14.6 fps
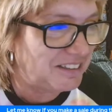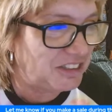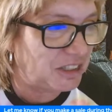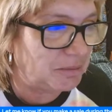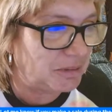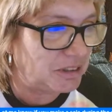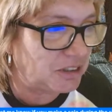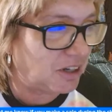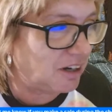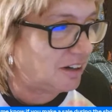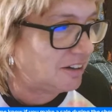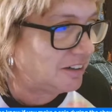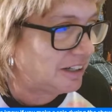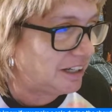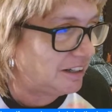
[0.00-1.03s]
Jim and
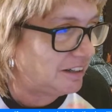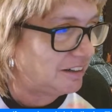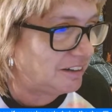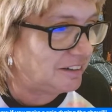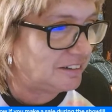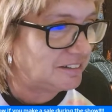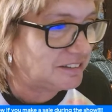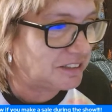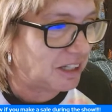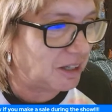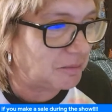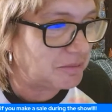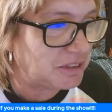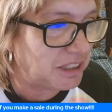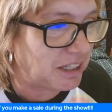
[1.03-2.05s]
Tara are here.
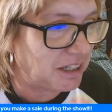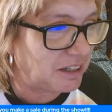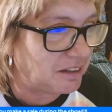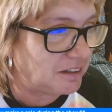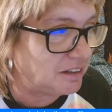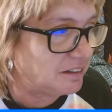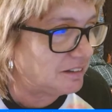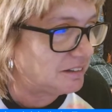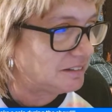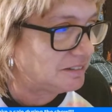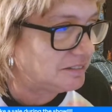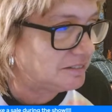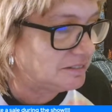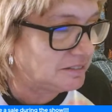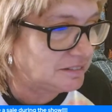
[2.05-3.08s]
Tom's here.
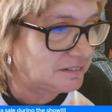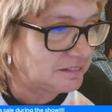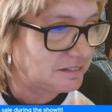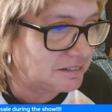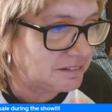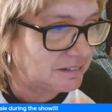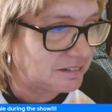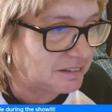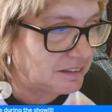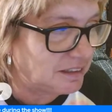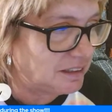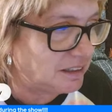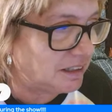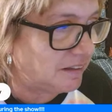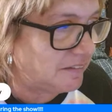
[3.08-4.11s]

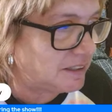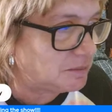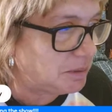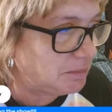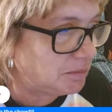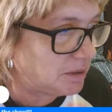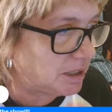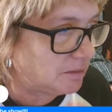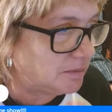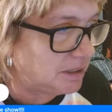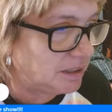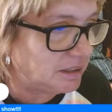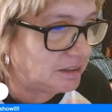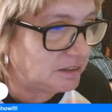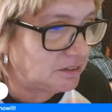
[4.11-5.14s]
Look at all these people coming
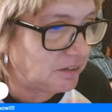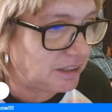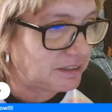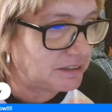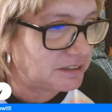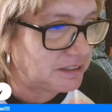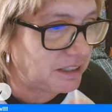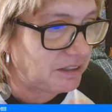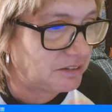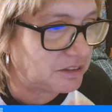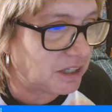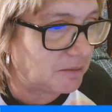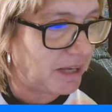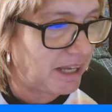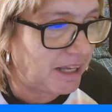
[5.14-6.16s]
in. Great to see you,
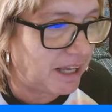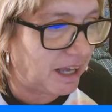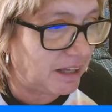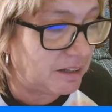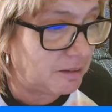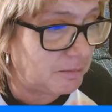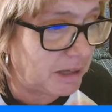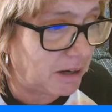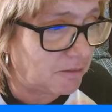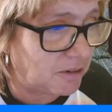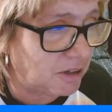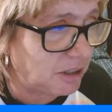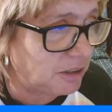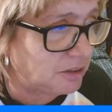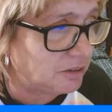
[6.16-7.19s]
Tom. Hey, Adam, how
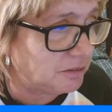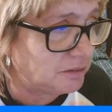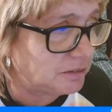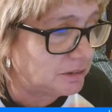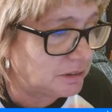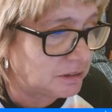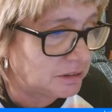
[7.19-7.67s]
are you?